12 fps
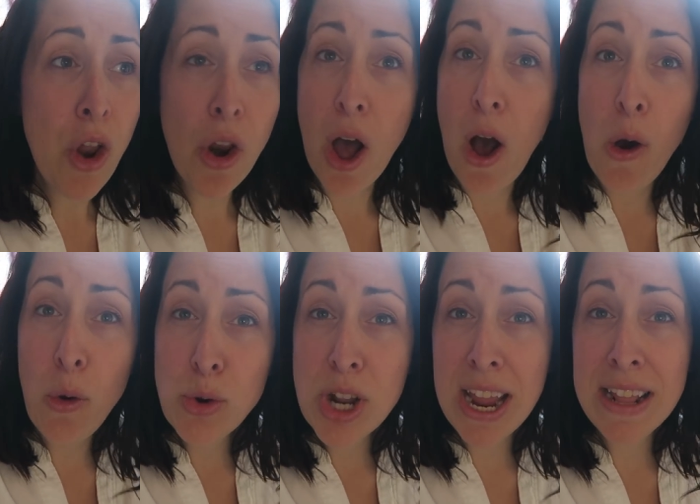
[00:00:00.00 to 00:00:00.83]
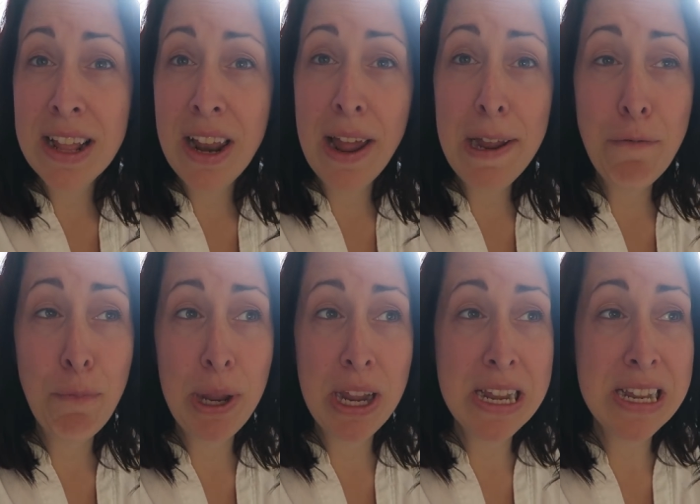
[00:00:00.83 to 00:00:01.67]
not a whole day in the life
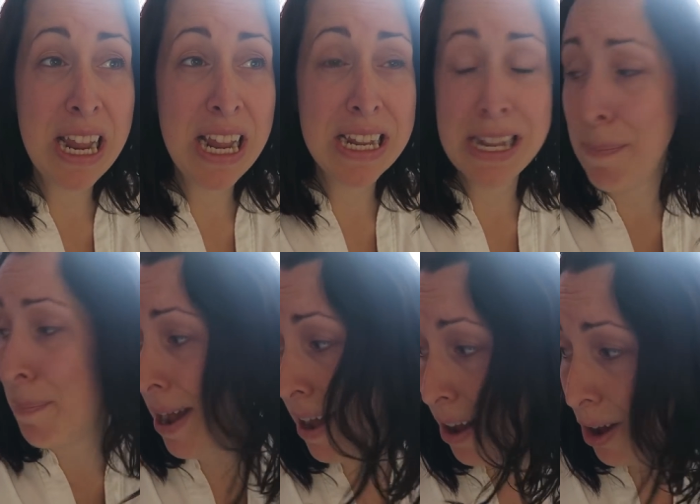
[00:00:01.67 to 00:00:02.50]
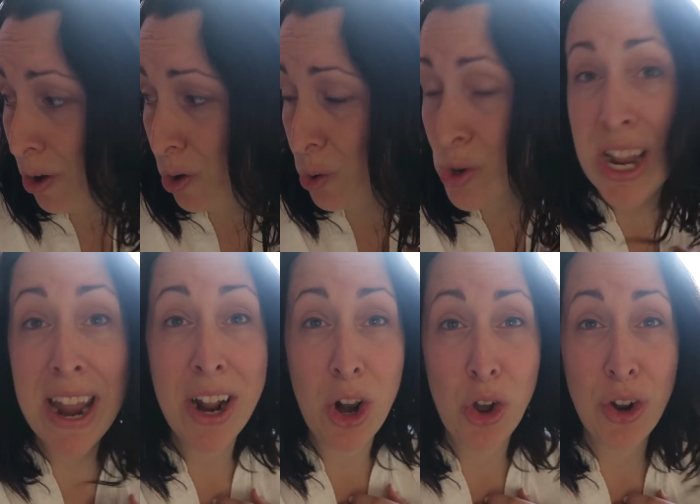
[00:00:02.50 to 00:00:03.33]
because it's about
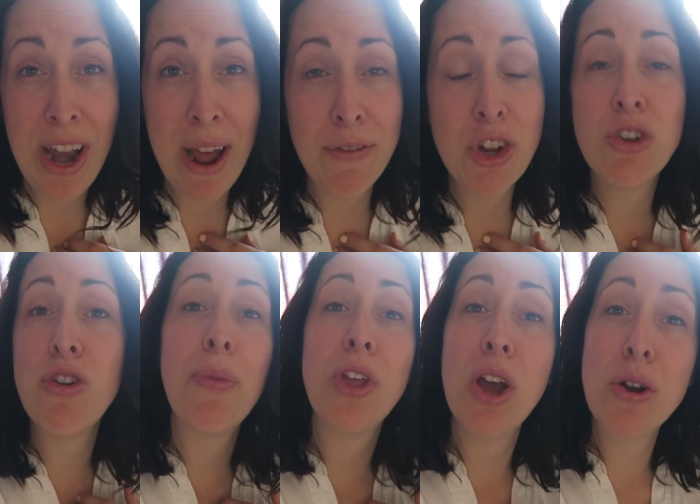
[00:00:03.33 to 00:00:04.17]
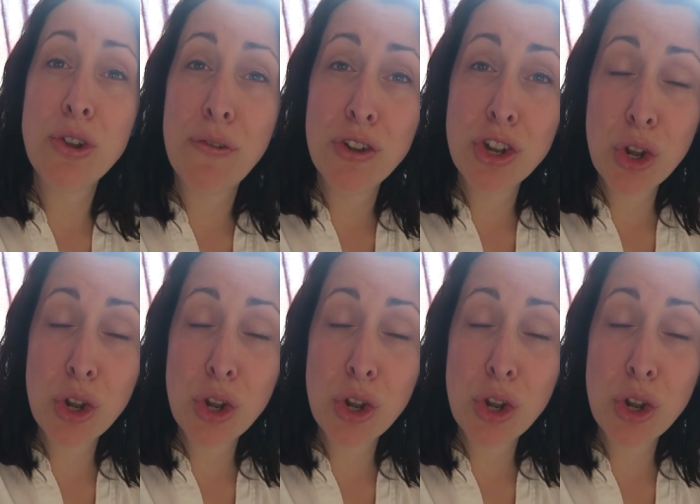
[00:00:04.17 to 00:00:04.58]
10 o'clock now. I've just dropped the girls off at